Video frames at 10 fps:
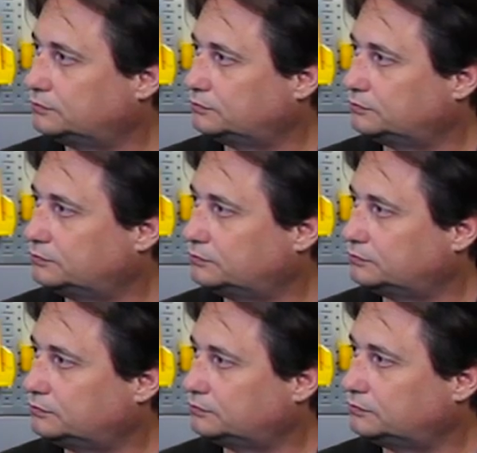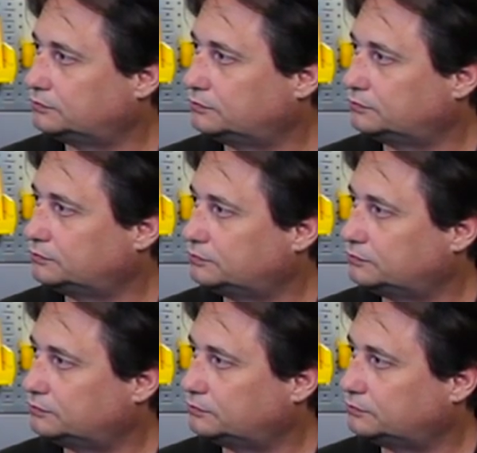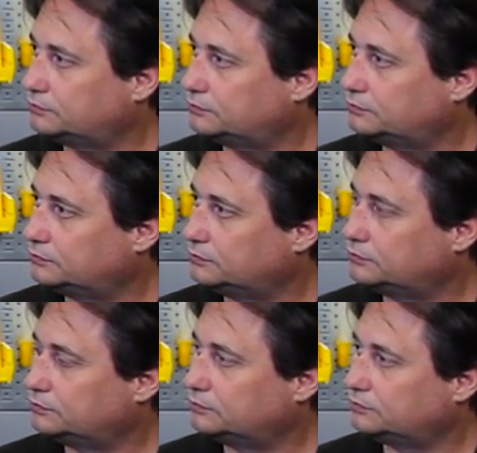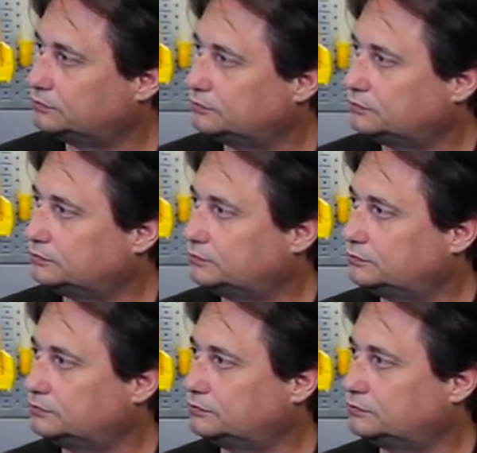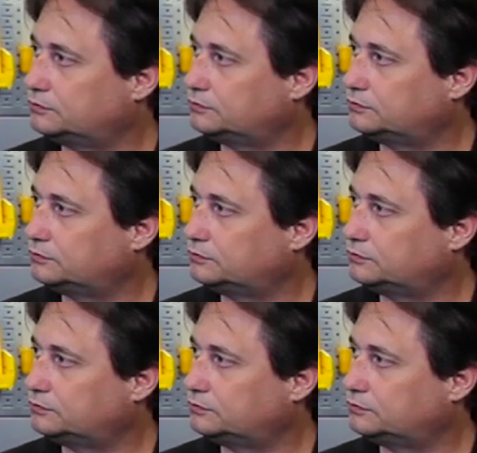No words are spoken by the person on screen.